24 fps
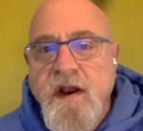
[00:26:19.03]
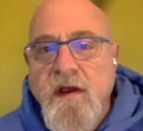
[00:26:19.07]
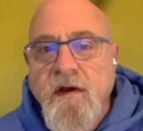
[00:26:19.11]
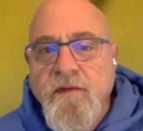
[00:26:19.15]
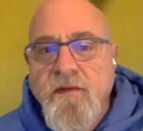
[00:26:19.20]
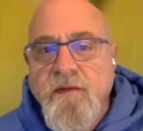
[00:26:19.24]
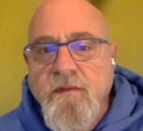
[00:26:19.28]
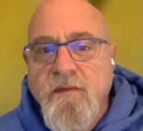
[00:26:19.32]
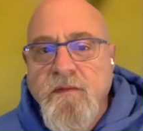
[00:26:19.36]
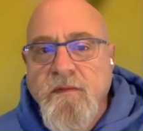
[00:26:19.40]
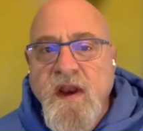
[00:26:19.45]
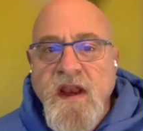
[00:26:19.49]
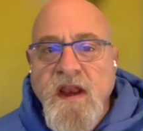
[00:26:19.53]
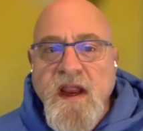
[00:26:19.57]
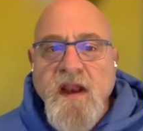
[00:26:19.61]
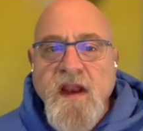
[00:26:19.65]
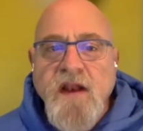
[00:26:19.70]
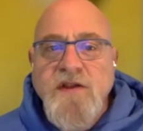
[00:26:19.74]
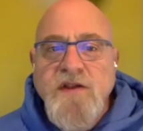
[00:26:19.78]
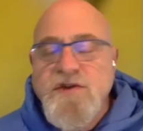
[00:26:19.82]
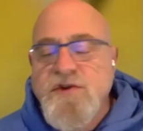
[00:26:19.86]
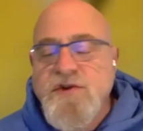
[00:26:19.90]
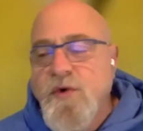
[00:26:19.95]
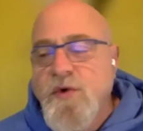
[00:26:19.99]
Uh, we
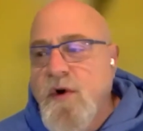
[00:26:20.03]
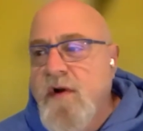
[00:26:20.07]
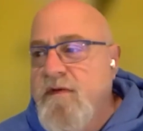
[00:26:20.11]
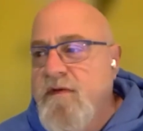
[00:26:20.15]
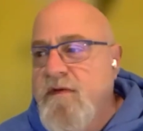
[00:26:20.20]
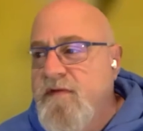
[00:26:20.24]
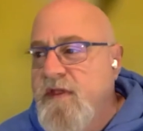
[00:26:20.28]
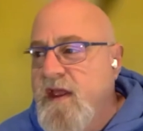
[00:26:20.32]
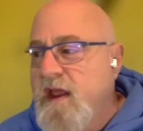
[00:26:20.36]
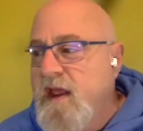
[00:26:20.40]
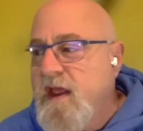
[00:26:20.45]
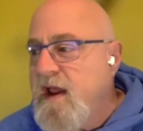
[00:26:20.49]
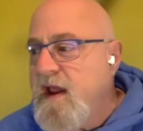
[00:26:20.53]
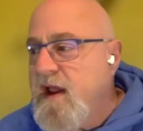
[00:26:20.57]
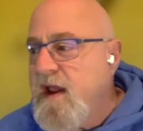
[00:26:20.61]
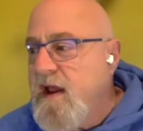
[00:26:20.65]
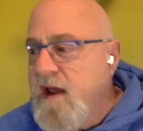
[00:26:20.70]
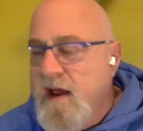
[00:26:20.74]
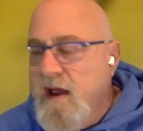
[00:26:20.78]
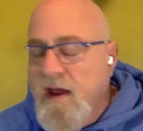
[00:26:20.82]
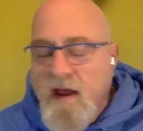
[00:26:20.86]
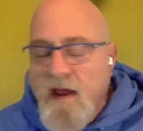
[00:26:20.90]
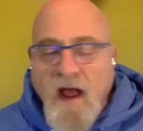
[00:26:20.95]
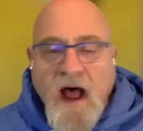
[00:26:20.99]
need sort of the
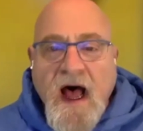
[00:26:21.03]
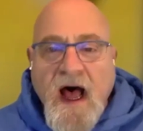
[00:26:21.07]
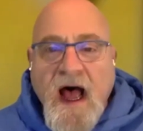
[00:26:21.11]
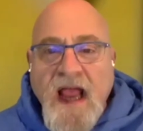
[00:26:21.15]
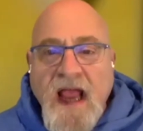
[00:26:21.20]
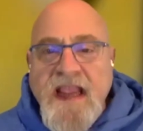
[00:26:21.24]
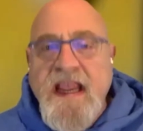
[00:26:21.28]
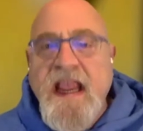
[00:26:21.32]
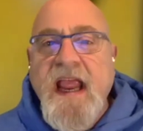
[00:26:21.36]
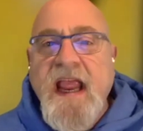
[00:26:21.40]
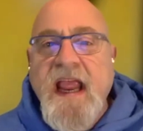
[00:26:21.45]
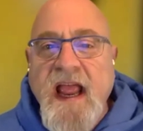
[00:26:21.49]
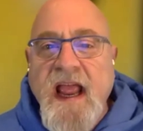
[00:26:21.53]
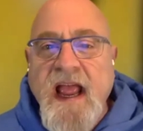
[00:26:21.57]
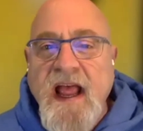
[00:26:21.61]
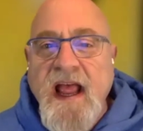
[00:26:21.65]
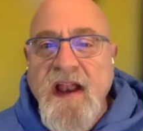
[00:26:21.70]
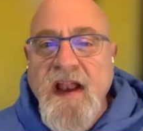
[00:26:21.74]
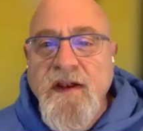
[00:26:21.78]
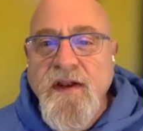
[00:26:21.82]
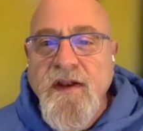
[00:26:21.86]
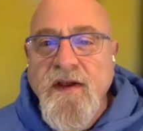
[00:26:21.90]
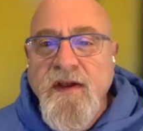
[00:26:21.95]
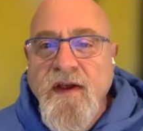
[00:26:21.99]

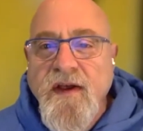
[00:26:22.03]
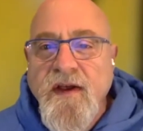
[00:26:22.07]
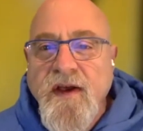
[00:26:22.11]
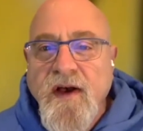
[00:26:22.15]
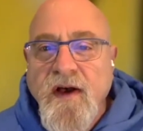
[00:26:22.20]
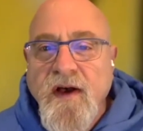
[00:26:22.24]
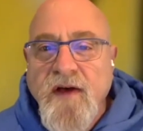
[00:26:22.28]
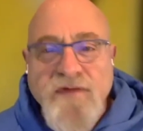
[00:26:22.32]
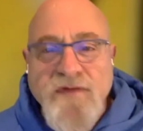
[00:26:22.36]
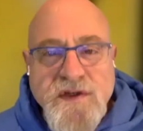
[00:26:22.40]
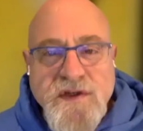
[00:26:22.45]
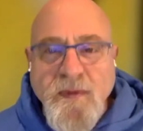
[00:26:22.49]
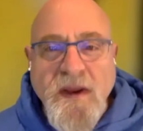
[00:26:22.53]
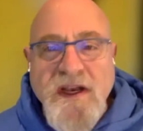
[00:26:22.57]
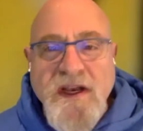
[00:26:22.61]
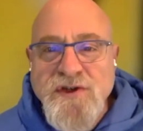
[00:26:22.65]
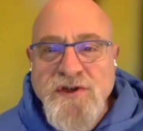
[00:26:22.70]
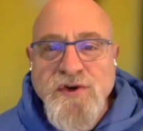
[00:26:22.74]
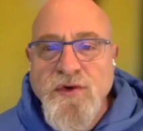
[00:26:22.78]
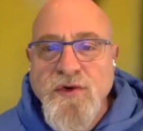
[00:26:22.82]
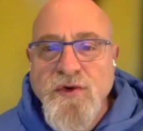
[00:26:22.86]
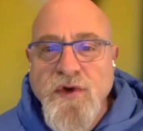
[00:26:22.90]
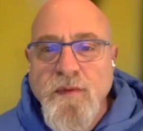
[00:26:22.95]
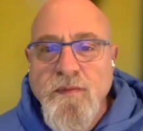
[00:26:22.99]
ICANN of
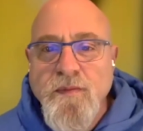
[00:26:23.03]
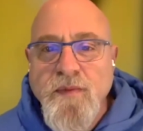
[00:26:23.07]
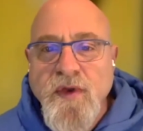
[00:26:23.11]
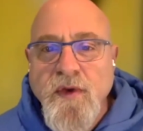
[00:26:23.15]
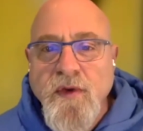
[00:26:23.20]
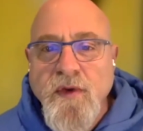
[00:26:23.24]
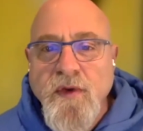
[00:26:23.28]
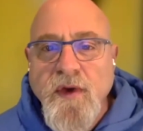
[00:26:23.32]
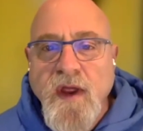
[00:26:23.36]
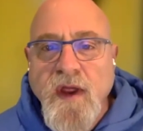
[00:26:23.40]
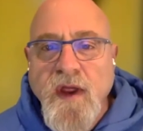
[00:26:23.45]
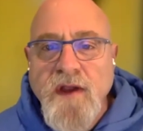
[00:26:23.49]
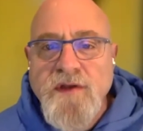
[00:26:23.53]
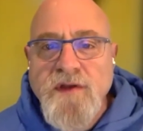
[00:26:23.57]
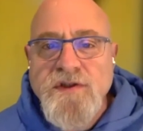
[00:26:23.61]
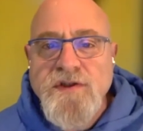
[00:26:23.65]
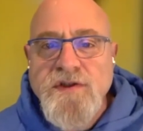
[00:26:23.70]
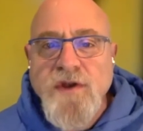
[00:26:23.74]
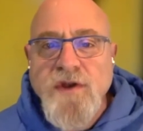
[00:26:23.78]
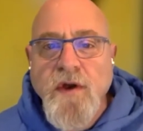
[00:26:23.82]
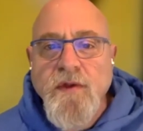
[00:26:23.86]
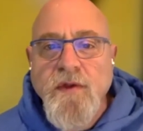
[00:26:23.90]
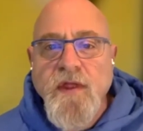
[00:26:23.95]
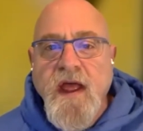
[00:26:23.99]
spatial computing
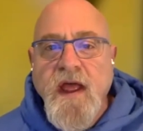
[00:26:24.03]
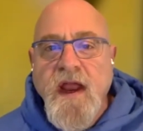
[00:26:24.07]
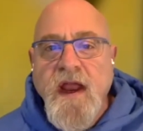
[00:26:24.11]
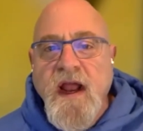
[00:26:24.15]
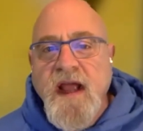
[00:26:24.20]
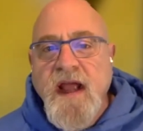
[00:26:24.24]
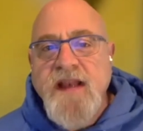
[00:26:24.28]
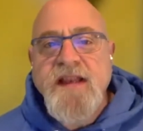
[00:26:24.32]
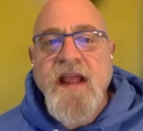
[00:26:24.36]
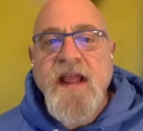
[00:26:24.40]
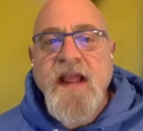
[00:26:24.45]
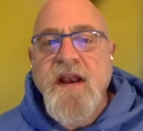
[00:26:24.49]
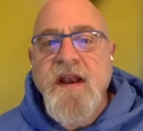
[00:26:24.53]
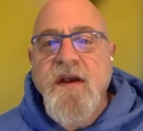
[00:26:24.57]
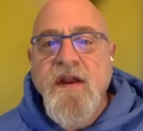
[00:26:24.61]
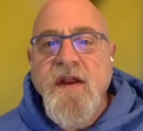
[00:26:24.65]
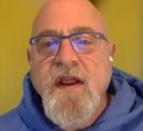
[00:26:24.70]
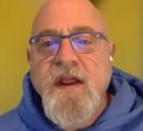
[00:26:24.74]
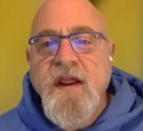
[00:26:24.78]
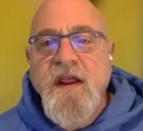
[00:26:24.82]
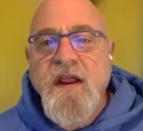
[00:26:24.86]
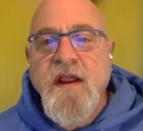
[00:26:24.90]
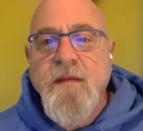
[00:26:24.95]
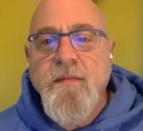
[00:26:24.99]
so that
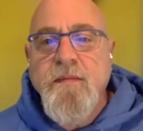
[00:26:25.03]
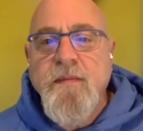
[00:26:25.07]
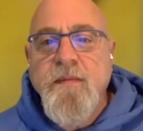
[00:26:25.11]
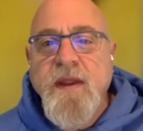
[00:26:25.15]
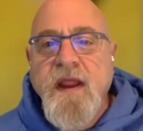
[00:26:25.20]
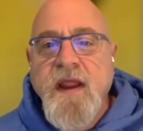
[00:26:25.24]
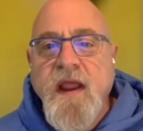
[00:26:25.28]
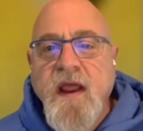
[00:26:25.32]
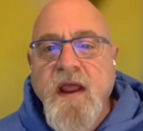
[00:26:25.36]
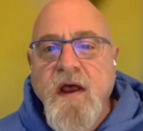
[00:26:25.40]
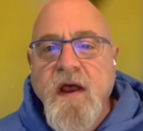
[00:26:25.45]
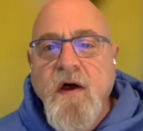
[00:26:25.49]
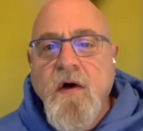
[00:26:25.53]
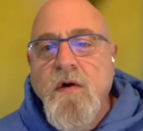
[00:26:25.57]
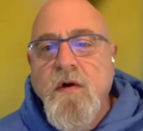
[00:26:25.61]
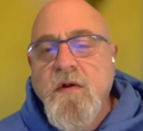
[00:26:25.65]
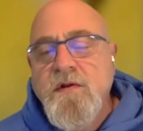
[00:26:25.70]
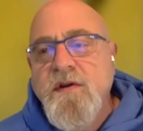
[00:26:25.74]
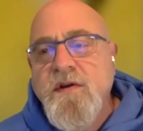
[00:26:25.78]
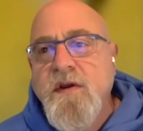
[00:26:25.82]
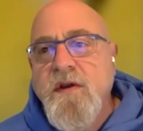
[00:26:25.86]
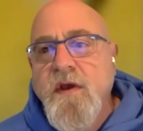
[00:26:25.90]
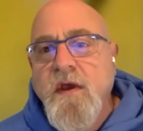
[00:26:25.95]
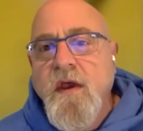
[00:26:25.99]
identity can be
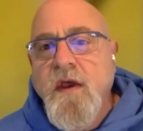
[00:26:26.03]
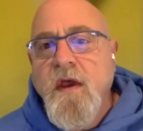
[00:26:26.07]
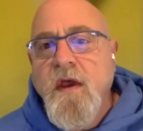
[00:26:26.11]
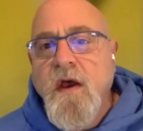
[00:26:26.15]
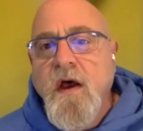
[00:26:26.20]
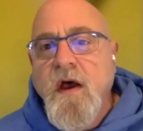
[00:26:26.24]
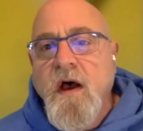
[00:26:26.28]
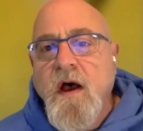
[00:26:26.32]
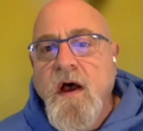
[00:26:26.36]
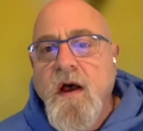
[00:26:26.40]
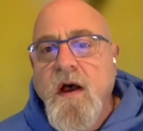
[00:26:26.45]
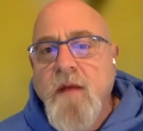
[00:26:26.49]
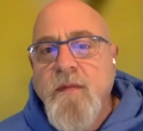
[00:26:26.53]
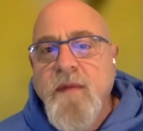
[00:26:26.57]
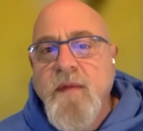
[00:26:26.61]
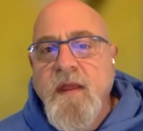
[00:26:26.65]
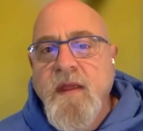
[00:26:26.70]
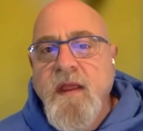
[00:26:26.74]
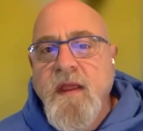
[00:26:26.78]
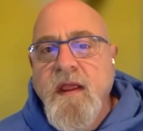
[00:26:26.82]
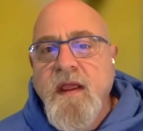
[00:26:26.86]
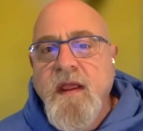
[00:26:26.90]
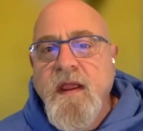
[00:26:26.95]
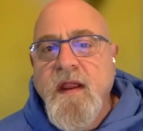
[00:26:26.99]
held um,
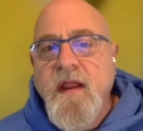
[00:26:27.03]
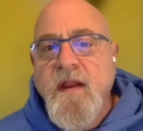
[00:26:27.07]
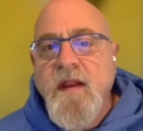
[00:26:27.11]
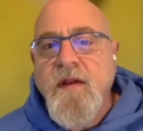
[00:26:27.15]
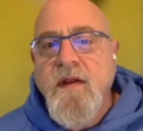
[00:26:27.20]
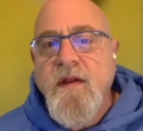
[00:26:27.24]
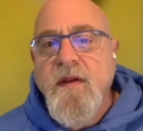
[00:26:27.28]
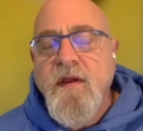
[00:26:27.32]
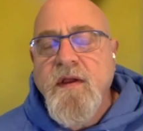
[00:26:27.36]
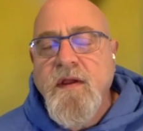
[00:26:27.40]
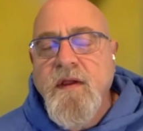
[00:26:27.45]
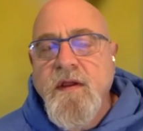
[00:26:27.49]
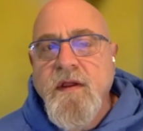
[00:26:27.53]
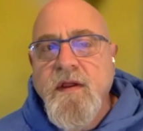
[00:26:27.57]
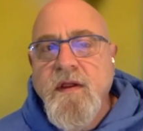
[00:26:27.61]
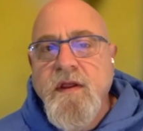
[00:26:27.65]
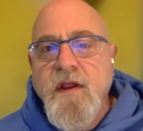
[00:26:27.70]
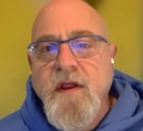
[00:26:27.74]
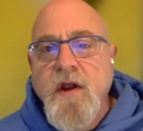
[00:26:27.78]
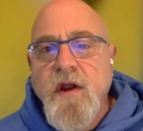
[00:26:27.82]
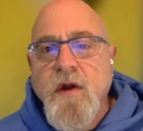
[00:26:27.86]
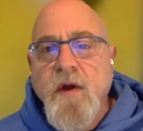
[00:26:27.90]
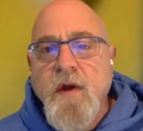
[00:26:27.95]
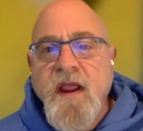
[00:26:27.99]
in
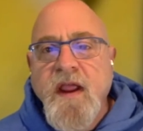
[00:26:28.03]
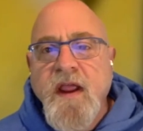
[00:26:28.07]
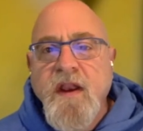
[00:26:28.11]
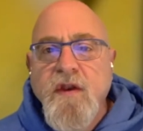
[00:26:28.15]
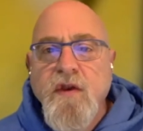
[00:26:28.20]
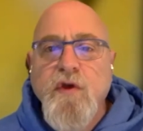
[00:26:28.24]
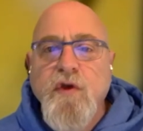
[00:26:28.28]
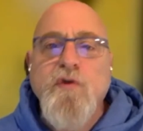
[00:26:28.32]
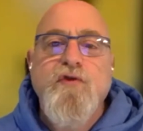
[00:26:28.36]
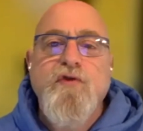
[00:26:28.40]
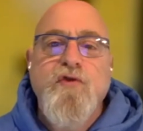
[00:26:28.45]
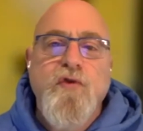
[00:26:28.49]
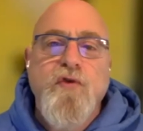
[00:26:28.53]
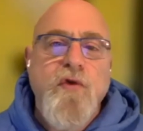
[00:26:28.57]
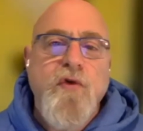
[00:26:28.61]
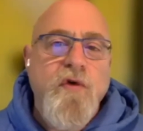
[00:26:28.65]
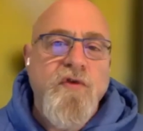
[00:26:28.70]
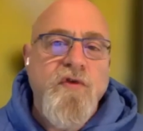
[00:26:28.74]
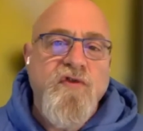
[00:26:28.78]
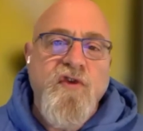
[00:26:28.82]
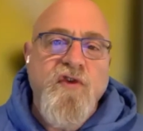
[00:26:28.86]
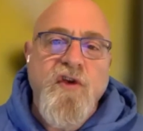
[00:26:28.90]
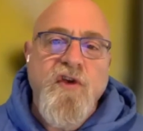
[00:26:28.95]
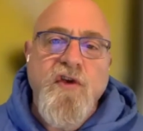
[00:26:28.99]
you know a neutral,
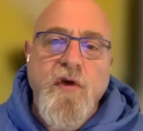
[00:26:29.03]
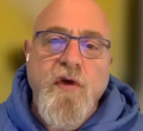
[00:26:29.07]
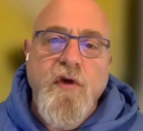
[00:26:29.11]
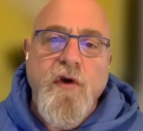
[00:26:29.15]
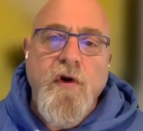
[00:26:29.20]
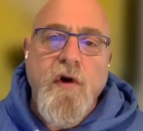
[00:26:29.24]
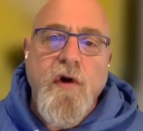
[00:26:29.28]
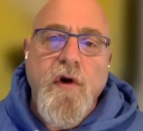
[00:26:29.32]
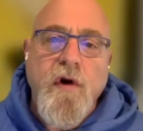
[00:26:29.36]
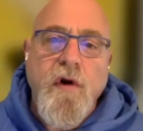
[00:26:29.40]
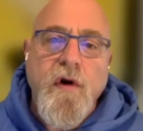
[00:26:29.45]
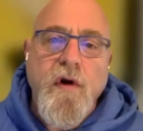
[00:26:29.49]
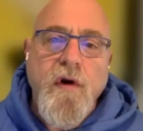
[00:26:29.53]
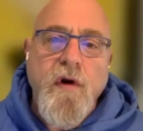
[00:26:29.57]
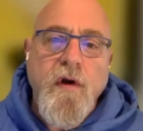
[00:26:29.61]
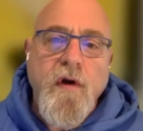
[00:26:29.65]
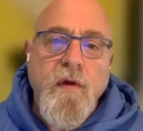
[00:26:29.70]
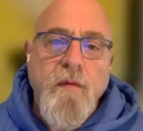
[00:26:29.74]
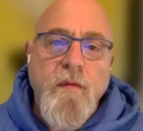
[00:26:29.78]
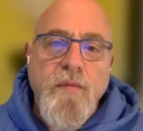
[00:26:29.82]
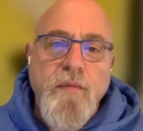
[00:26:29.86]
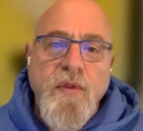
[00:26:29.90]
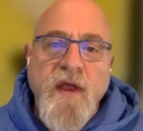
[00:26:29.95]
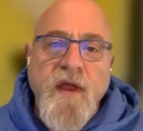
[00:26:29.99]
secure
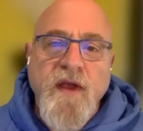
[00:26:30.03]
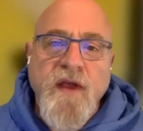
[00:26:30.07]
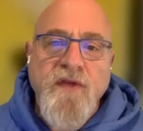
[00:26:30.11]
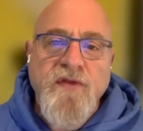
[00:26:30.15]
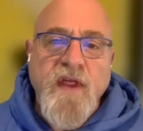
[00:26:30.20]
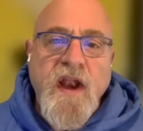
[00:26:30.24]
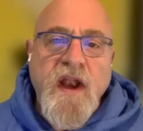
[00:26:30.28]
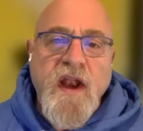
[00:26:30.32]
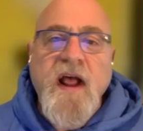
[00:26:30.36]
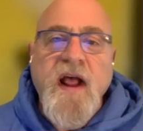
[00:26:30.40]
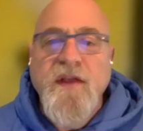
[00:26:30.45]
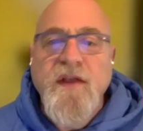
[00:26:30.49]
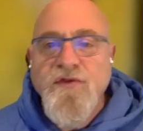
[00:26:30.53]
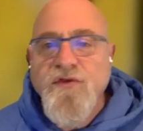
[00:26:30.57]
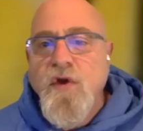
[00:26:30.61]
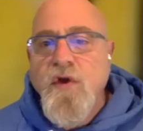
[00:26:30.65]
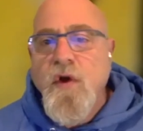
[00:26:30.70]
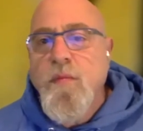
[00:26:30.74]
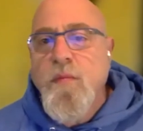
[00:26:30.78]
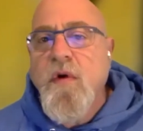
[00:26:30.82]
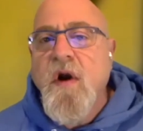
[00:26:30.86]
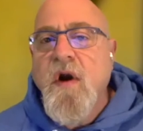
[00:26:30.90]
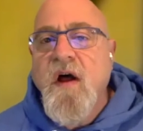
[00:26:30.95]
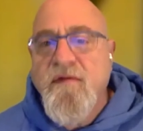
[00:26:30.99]
place that has
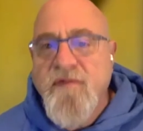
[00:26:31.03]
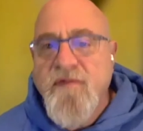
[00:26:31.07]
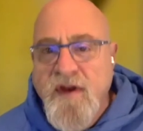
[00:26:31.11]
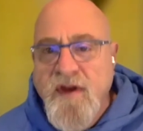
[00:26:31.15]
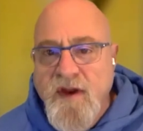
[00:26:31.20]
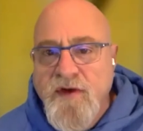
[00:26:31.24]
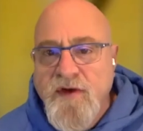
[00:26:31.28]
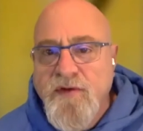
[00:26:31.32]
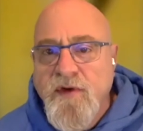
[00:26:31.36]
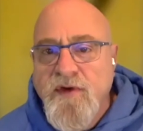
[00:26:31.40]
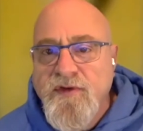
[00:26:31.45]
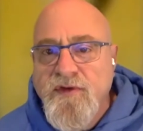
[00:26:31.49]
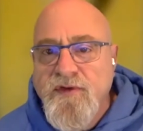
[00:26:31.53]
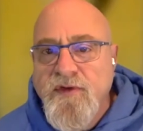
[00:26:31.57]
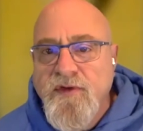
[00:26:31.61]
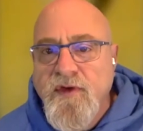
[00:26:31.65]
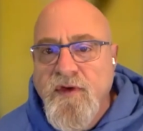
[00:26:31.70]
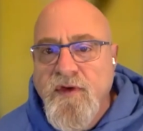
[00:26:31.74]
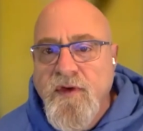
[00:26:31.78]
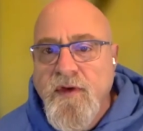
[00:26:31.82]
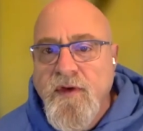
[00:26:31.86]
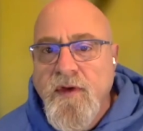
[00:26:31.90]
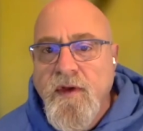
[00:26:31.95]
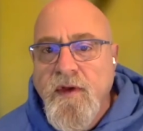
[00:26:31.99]
no profit interest.
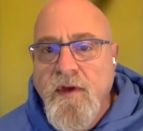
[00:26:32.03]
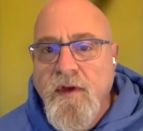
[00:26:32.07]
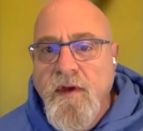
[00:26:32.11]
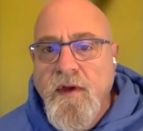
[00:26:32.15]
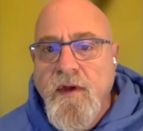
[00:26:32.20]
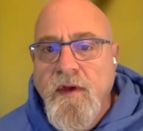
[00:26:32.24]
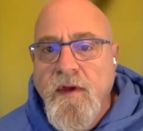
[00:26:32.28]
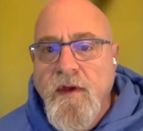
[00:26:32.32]
Mm-hmm.